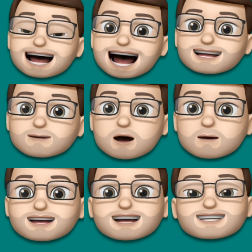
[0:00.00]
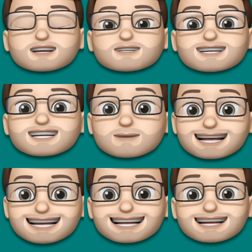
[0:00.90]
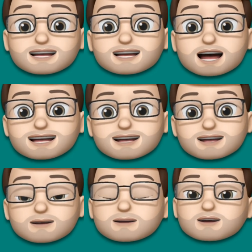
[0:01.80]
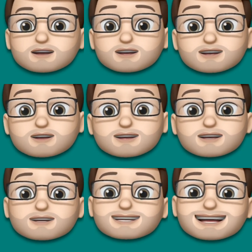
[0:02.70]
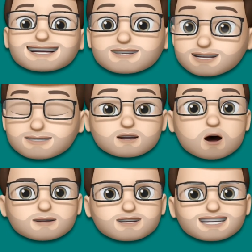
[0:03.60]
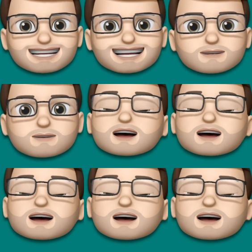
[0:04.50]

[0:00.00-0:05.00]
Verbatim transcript: At the moment it's a crisp, clean line, but you can choose a variety of different options here,